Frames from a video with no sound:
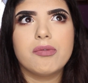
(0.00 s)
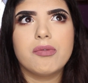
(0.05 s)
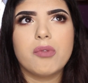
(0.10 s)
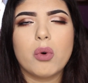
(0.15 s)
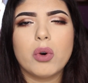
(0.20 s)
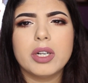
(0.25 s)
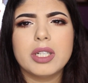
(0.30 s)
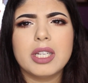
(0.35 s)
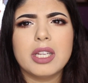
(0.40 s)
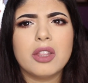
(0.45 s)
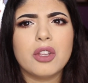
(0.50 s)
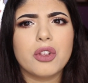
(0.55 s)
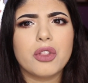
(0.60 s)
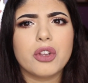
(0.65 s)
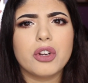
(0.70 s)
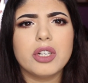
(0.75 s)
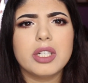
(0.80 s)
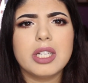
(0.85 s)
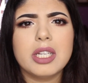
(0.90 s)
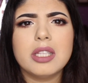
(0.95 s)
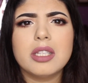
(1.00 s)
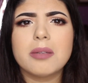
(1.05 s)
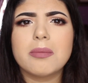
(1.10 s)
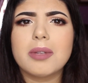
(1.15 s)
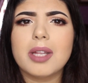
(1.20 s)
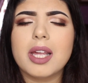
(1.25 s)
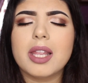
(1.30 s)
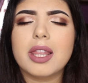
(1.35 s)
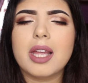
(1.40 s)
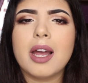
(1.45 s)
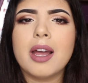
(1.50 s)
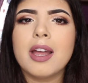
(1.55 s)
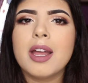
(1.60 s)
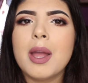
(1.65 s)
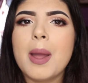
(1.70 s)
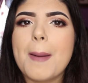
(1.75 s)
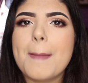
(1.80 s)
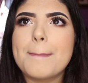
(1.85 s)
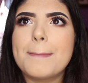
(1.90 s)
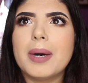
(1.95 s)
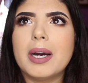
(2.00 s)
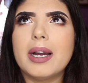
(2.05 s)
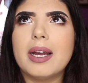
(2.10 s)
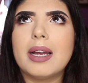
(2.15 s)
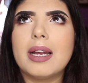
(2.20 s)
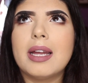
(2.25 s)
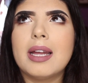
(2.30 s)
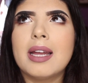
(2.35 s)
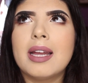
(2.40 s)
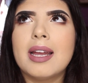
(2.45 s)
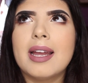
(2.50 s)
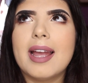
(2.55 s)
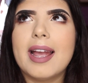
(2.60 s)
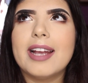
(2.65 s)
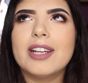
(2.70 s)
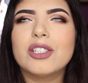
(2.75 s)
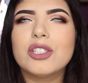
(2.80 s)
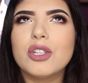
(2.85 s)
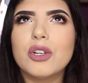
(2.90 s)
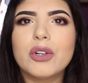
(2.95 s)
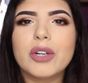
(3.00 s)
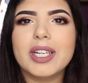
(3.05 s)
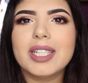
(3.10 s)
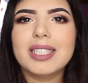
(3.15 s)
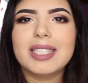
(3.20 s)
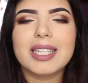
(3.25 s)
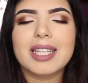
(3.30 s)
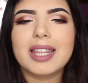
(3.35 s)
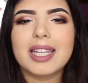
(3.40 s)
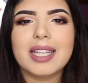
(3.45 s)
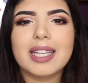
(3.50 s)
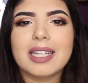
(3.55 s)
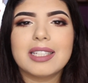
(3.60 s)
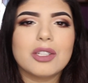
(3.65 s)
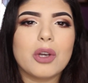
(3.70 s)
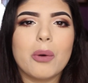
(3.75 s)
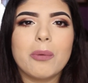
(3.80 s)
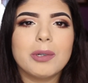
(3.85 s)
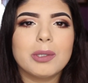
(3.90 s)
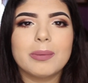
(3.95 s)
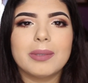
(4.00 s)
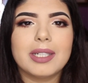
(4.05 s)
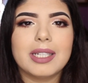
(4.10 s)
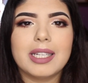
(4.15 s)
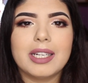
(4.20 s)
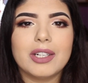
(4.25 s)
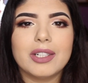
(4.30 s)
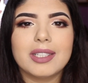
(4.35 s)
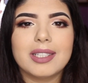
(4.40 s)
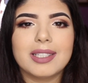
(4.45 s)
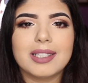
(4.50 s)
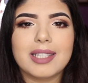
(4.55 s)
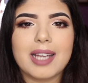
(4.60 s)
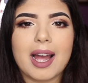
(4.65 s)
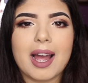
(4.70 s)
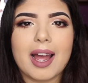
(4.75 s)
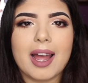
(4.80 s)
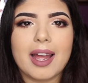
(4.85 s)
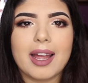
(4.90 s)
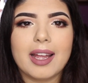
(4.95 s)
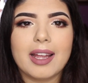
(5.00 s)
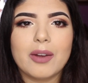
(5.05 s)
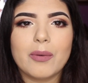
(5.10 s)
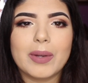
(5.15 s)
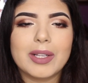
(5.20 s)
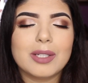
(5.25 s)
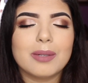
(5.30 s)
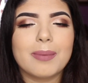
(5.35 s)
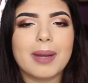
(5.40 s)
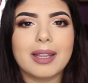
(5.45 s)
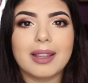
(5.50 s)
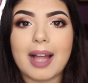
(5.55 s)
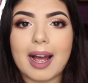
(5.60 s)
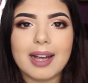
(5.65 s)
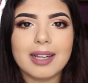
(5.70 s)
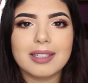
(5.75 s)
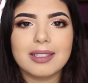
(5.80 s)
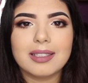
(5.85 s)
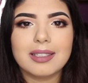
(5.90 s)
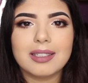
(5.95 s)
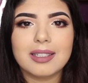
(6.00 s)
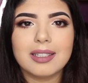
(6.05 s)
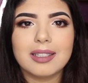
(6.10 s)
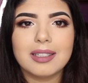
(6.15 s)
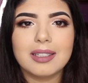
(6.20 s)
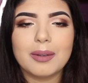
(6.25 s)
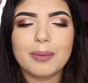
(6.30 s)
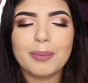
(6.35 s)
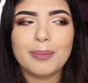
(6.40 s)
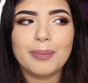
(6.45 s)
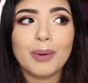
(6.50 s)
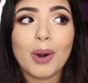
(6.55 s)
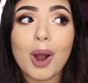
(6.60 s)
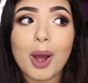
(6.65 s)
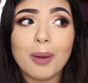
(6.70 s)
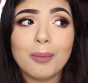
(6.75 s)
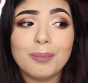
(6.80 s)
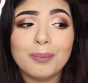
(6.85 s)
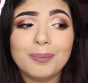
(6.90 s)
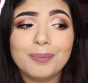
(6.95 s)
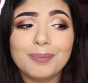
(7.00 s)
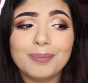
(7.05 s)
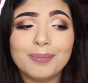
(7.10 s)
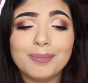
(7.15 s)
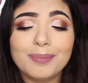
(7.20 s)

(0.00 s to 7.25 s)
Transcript: 14th or 13th, something like that. But it's so crazy to think that it's almost been a year since I went to my last prom.